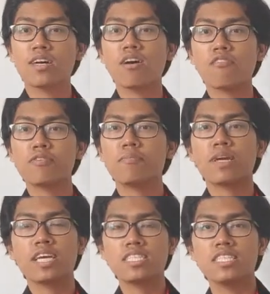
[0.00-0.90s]
of the
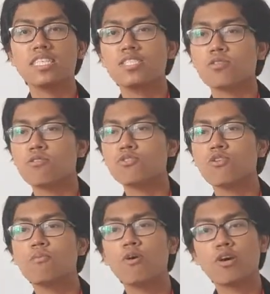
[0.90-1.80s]
packaging is
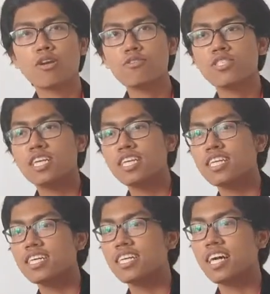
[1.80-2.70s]
also more close in
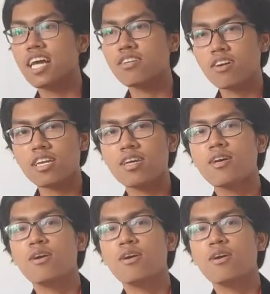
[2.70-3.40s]
the Android,